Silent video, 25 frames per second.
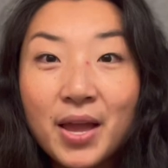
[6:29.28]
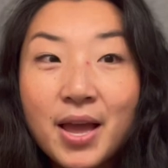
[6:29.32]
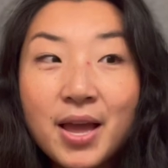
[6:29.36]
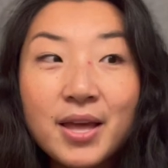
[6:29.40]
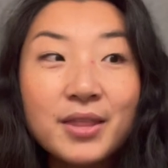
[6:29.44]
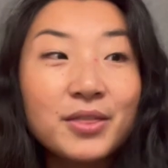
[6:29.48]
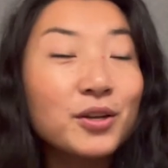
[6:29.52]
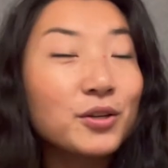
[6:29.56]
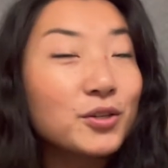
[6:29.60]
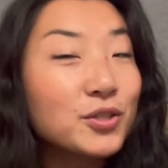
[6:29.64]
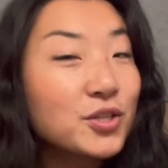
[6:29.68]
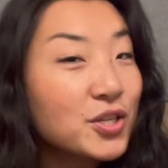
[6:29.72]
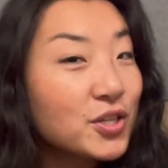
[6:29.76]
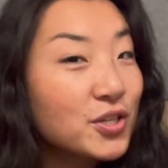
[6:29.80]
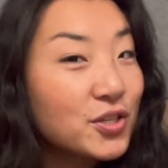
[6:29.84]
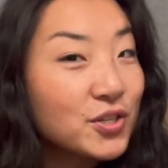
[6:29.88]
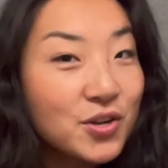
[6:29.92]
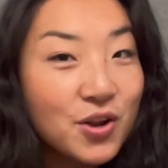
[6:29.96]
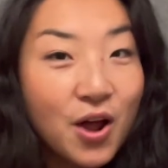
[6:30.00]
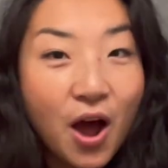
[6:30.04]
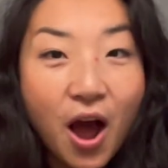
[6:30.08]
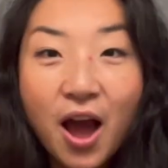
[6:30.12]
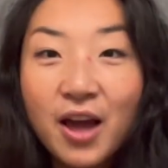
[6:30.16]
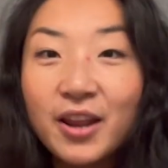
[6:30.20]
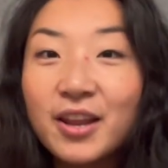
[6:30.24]
There's just
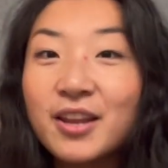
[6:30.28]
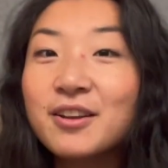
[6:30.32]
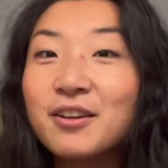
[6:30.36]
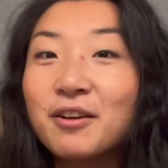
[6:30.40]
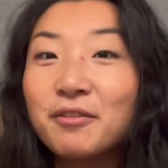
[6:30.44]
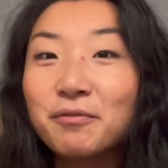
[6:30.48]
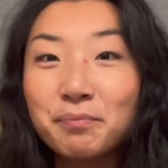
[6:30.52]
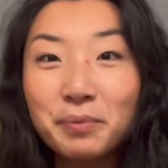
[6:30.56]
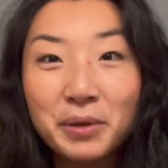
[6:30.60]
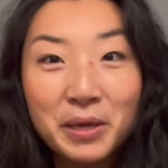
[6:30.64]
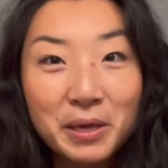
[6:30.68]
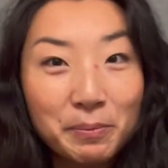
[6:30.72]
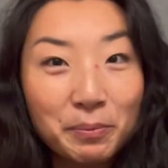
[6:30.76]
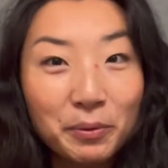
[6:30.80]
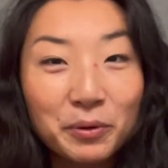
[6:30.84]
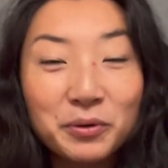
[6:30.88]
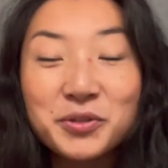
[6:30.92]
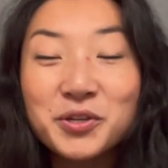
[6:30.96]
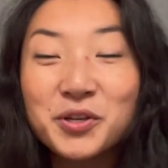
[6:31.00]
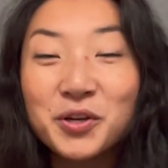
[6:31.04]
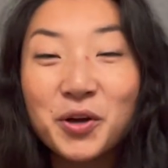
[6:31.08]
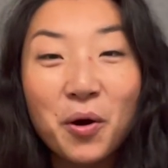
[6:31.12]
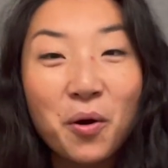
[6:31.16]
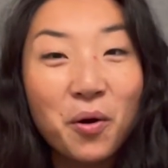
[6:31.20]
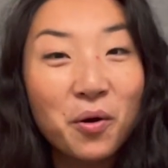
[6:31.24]
not enough people
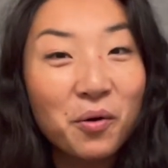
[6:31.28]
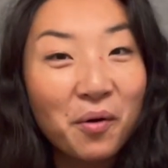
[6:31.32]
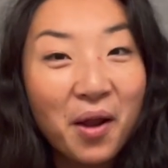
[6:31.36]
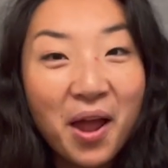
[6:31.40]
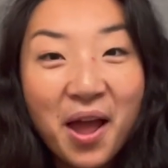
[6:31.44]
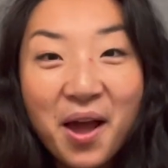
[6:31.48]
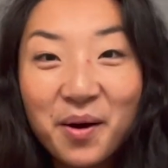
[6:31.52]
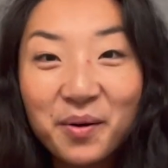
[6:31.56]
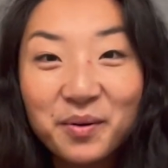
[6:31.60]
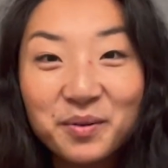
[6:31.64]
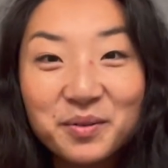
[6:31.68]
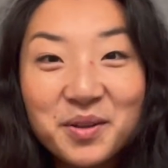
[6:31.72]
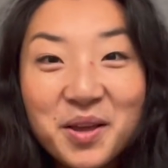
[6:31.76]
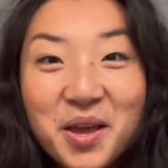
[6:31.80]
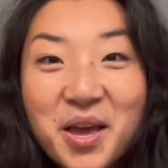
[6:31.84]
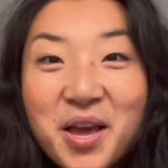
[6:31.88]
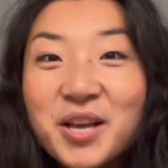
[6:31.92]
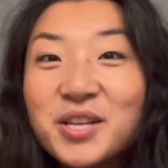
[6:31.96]
to go around.